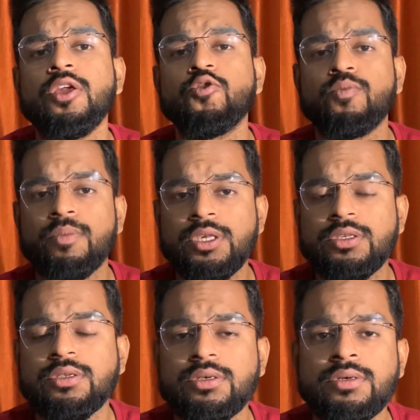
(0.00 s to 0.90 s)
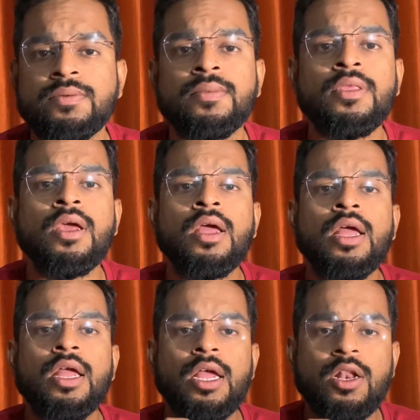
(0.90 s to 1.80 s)
you must
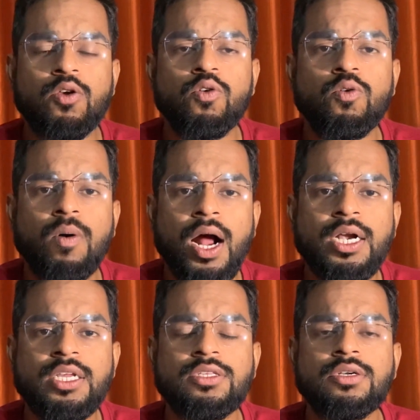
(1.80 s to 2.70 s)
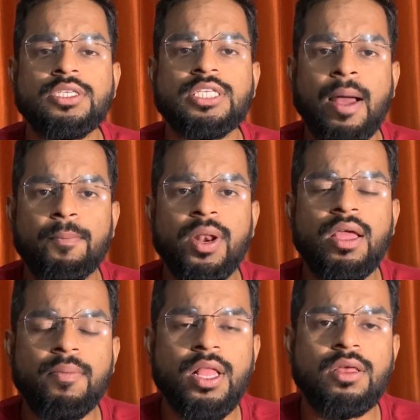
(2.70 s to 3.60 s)
include what is the
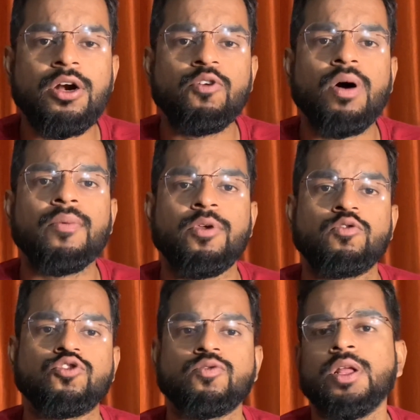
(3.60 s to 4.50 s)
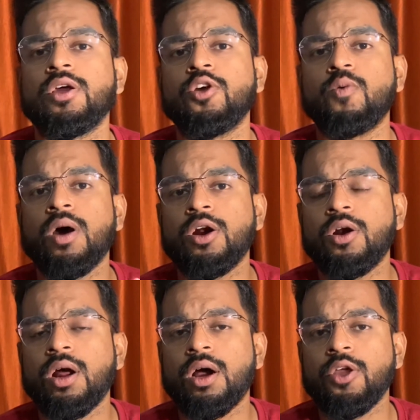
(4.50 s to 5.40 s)
sampling method you have used, whether you
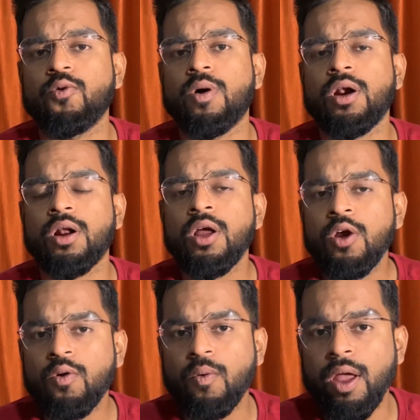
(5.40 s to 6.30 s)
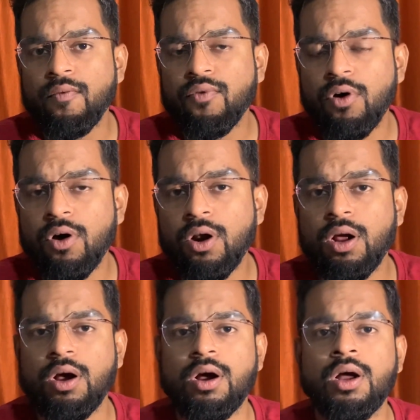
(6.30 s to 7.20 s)
are going
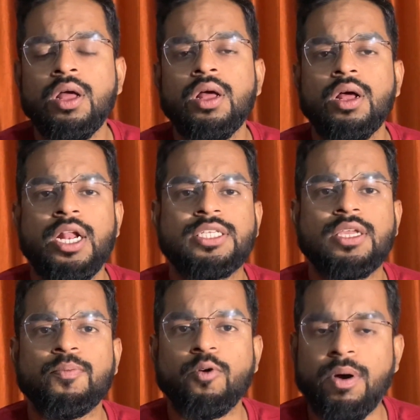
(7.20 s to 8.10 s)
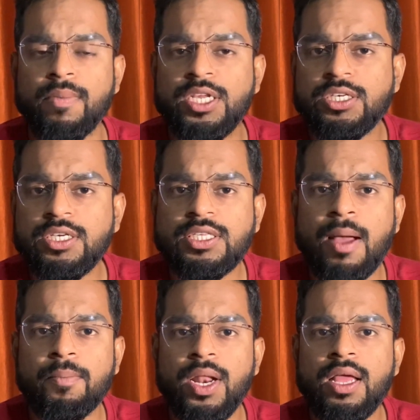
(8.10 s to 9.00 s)
for let's say probabilistic
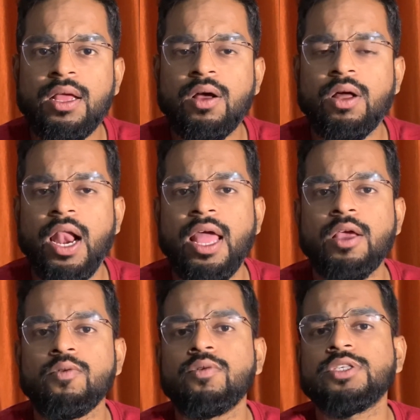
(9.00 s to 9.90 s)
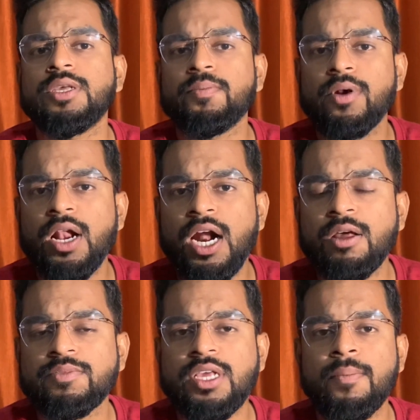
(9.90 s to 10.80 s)
sampling, like simple
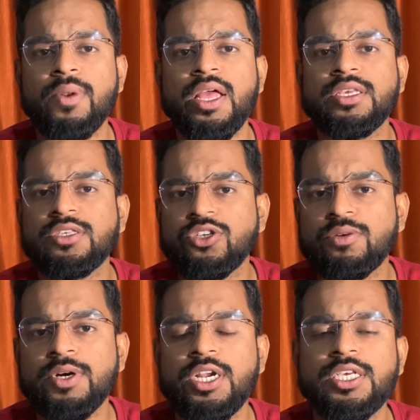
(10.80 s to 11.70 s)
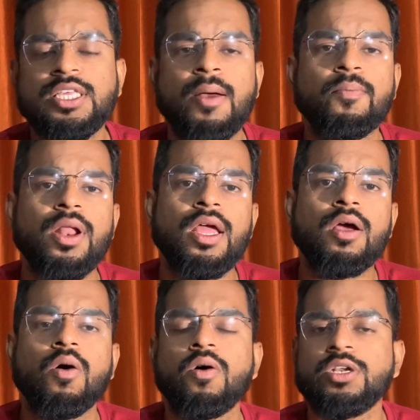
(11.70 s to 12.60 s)
random sampling, systematic sampling,
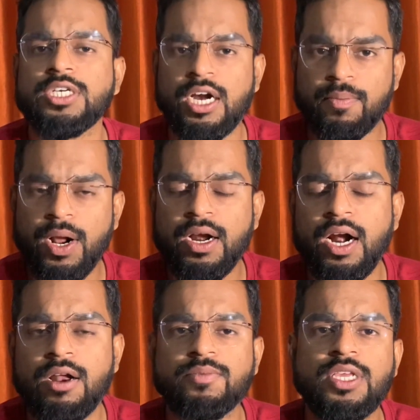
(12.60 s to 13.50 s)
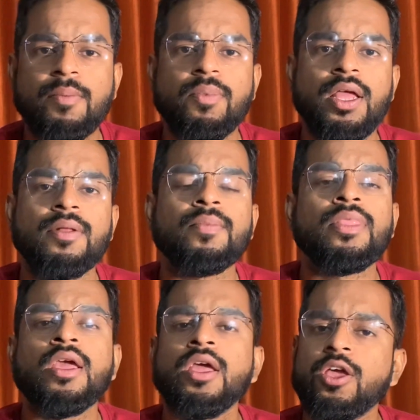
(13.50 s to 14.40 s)
or stratified random sampling.
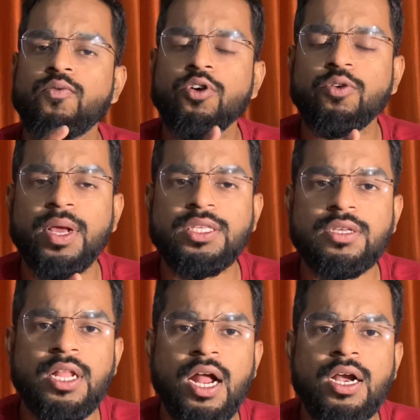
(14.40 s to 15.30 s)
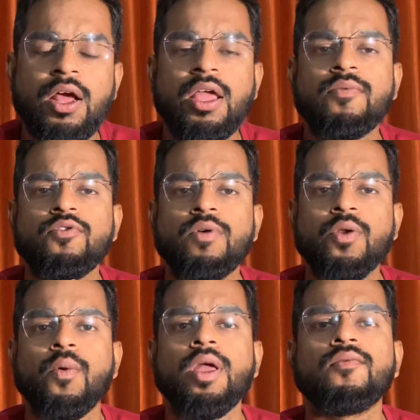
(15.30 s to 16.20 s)
You need to mention that. If you are
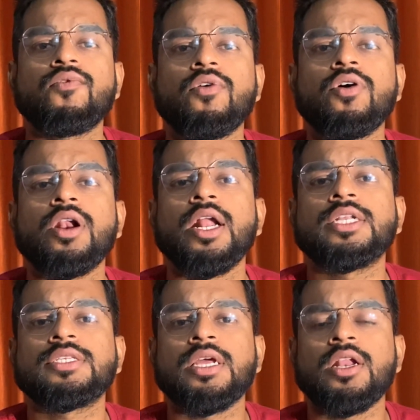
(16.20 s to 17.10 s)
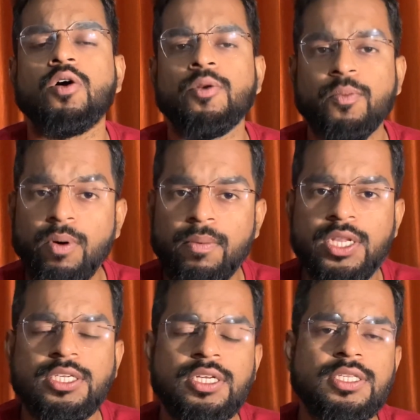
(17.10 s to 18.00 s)
going for, let's say,
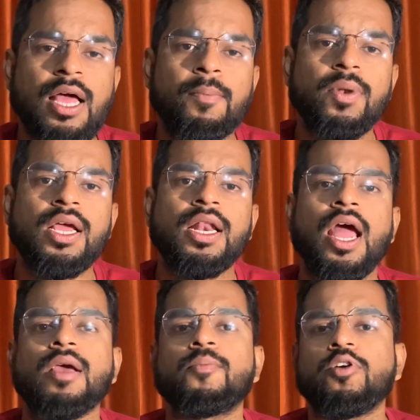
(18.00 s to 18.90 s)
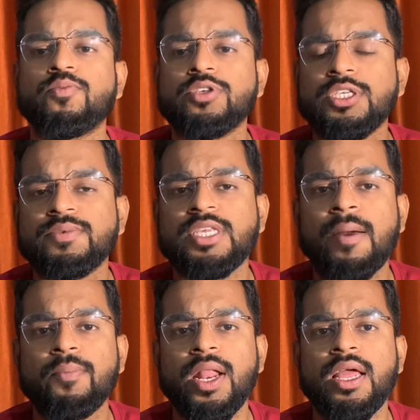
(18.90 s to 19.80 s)
non-probabilistic sampling, like purposive
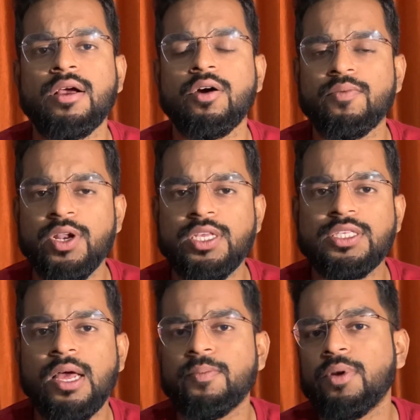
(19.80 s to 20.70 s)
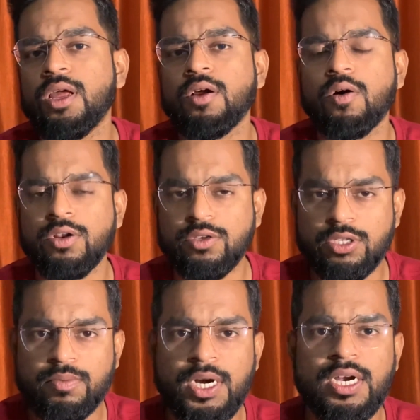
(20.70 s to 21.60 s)
sampling, convenience sampling, or
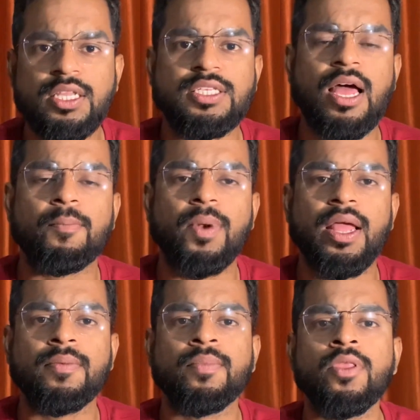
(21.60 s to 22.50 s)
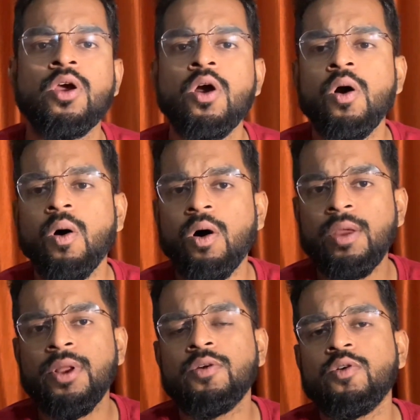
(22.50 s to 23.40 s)
judgmental sampling, or
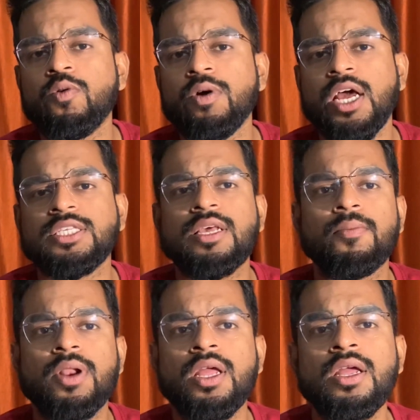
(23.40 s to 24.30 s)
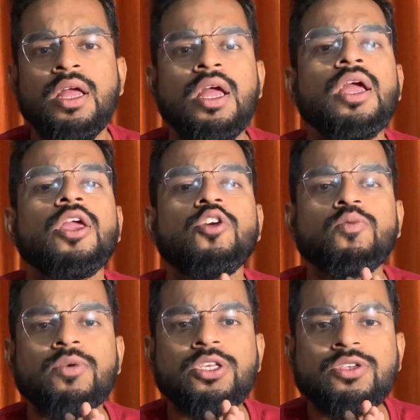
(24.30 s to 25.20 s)
even quota sampling, you
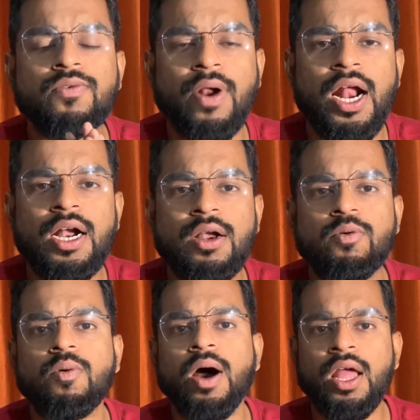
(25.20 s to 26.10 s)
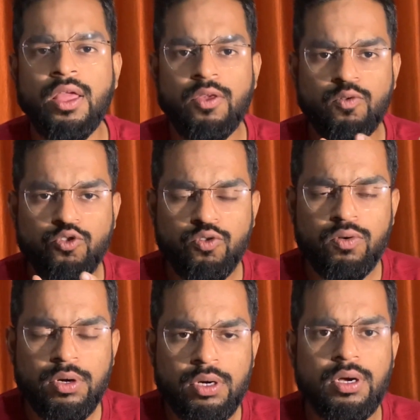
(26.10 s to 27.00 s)
must write why you should